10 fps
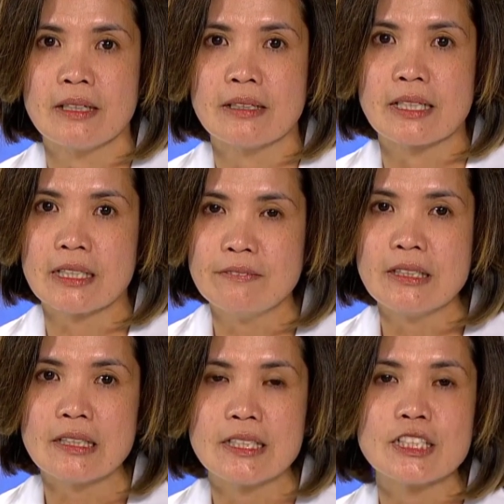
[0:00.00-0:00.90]
The
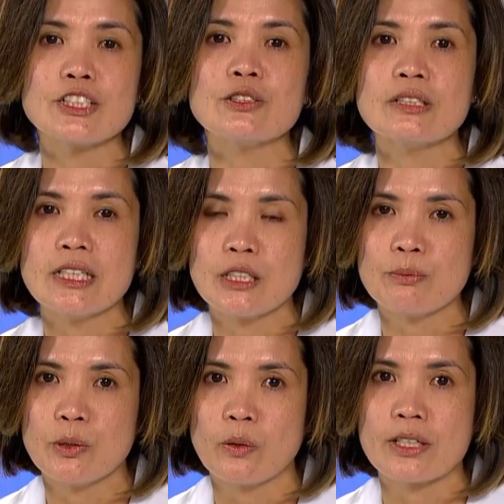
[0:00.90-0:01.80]
Cleveland Clinic is uniquely
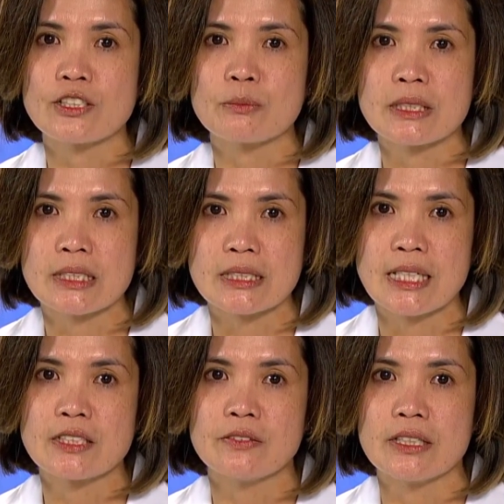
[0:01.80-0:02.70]
poised to be
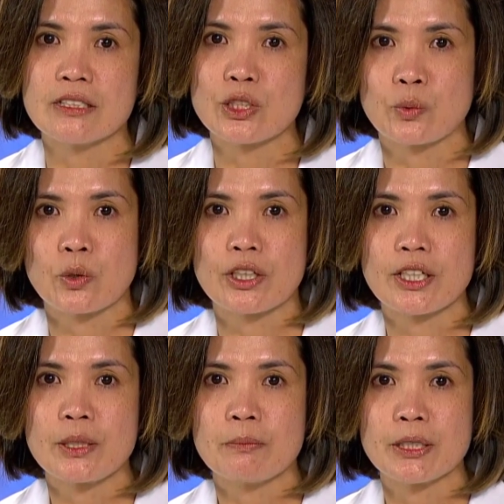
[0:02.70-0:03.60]
successful in this
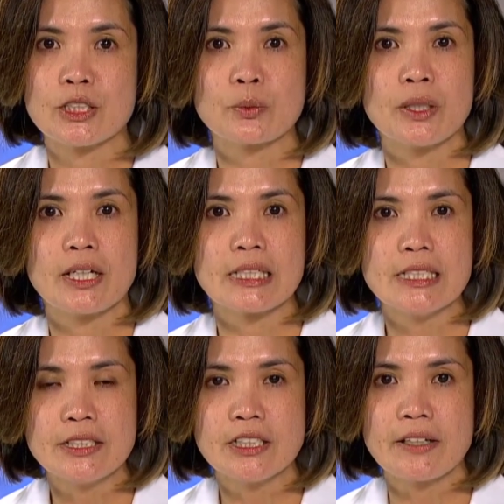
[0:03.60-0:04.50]
work because we are
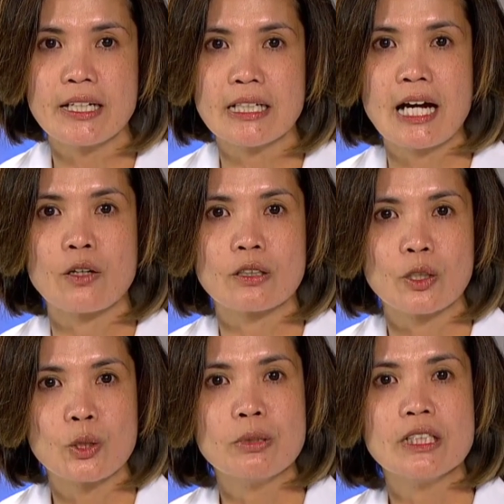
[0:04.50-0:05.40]
integrating our
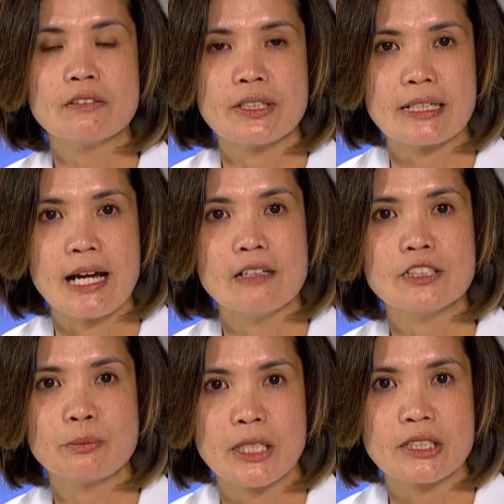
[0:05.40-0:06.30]
globally
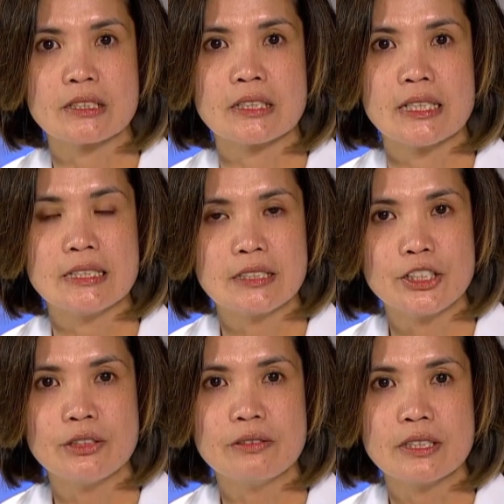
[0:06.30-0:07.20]
renowned specialty
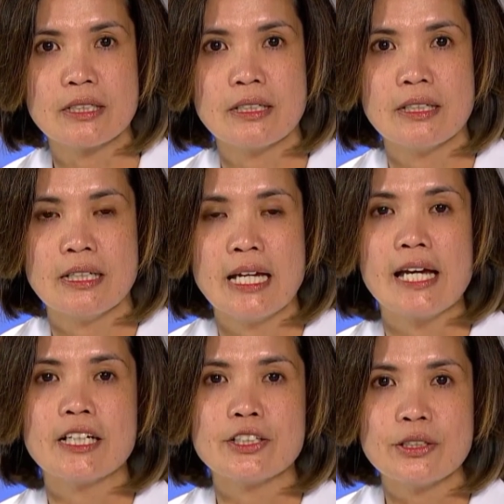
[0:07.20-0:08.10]
institutes
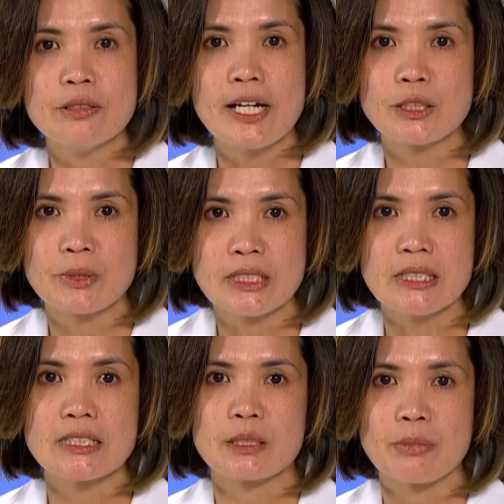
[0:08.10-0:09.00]
and our new
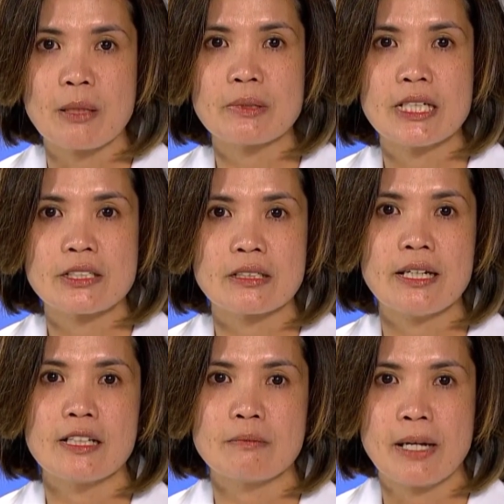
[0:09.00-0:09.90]
expertise at population
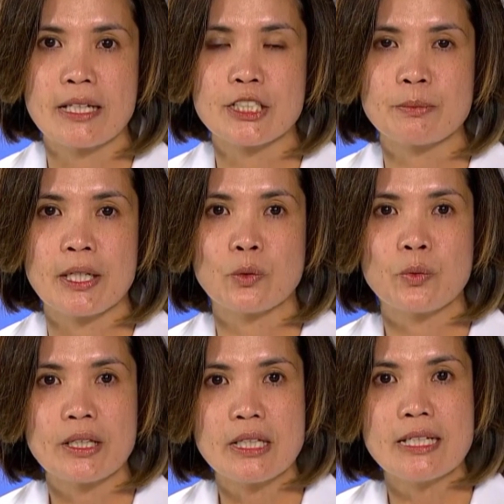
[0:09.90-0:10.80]
health management
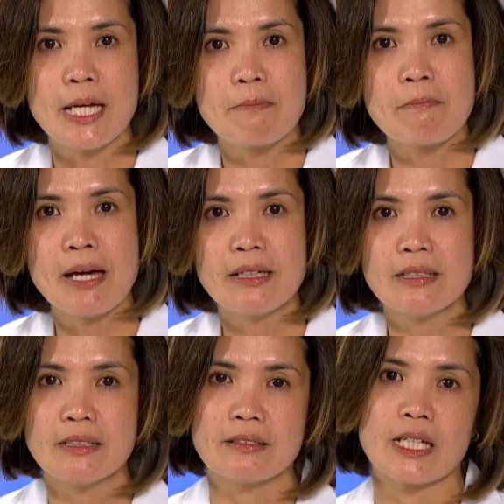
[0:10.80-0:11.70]
within a
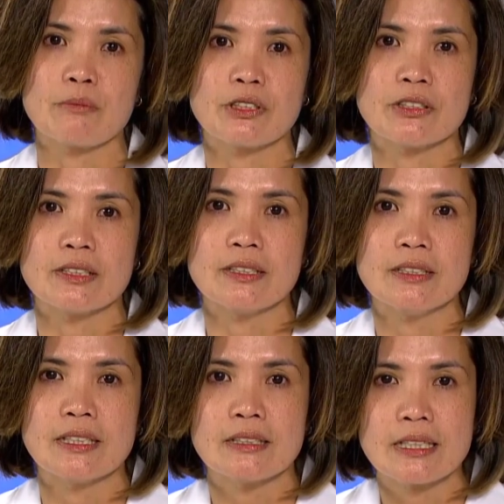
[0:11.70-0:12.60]
medical neighborhood
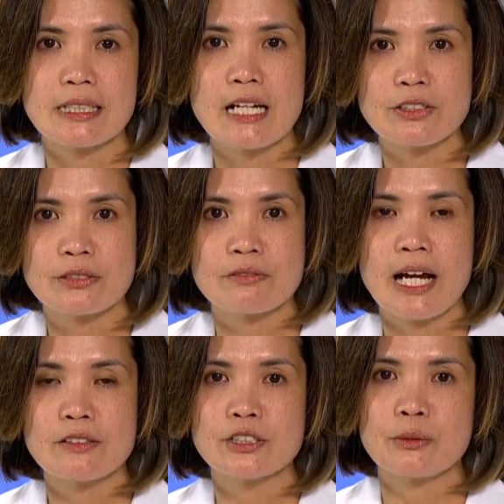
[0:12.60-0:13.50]
that now
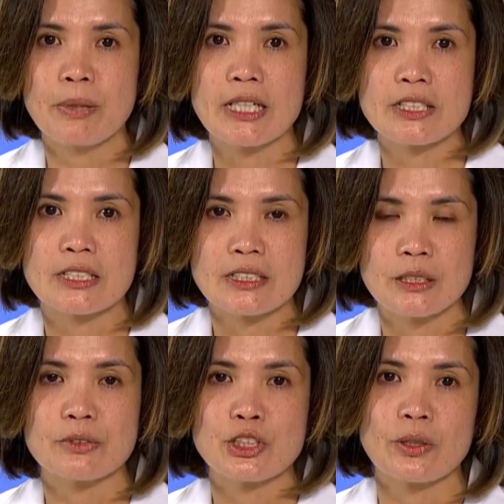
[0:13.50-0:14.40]
surrounds the patients
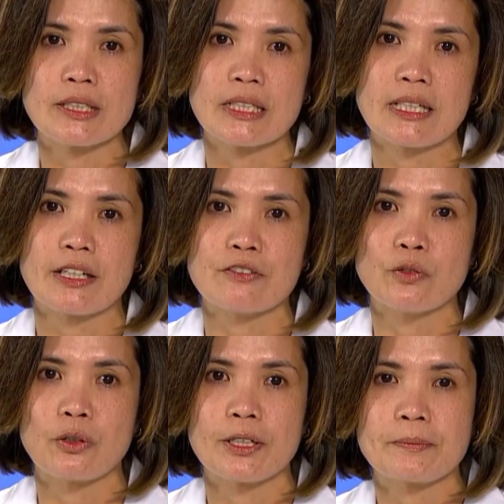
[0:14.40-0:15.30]
that we jointly care
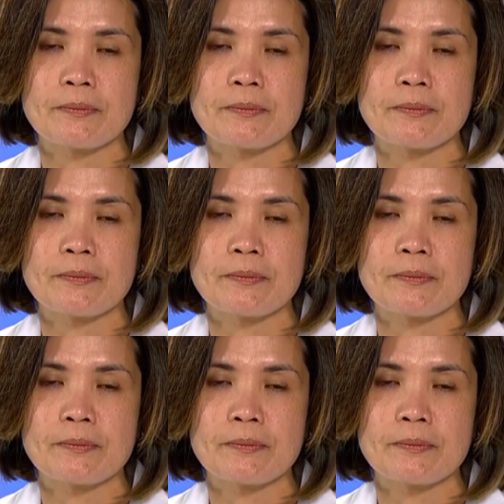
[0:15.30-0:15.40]
for.